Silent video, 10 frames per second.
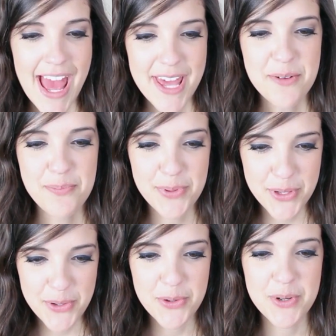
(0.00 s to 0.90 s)
Red,
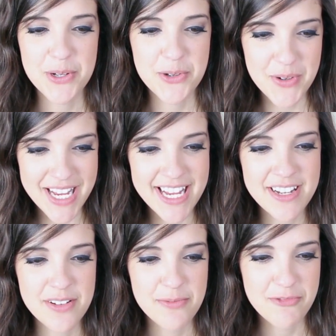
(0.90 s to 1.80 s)
blue,
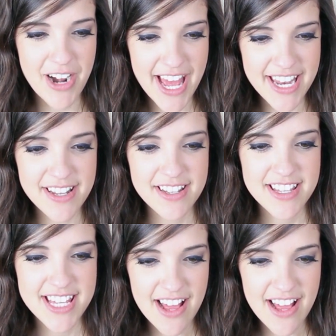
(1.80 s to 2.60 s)
green, red,